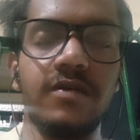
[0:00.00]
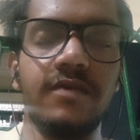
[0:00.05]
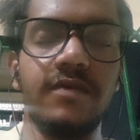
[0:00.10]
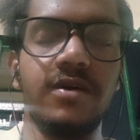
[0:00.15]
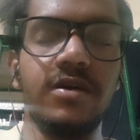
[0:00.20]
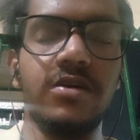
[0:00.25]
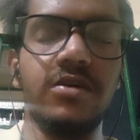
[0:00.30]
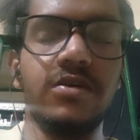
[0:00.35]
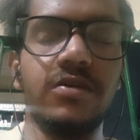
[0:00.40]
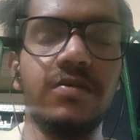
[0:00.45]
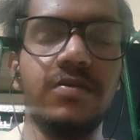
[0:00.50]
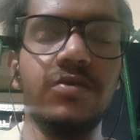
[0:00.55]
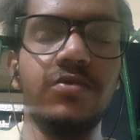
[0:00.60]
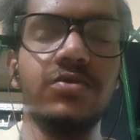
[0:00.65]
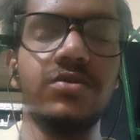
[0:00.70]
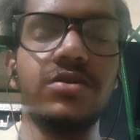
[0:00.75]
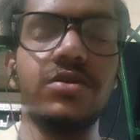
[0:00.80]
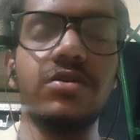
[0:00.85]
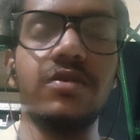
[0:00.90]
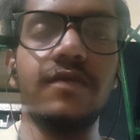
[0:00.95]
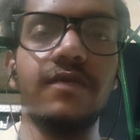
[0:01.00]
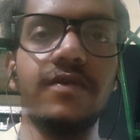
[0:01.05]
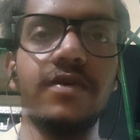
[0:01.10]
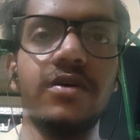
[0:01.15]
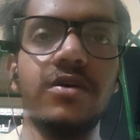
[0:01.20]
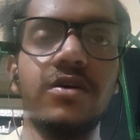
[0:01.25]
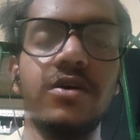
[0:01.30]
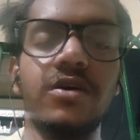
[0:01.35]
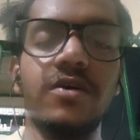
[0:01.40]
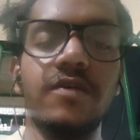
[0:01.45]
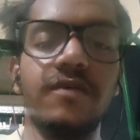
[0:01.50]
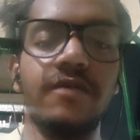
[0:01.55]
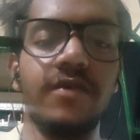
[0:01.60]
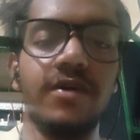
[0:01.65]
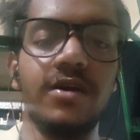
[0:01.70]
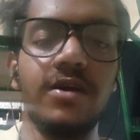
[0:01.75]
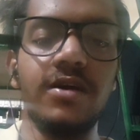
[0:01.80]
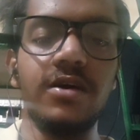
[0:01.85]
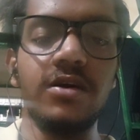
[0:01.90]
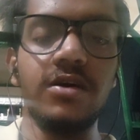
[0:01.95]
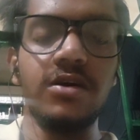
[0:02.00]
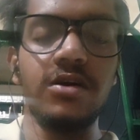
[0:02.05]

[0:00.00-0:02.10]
contribution of fund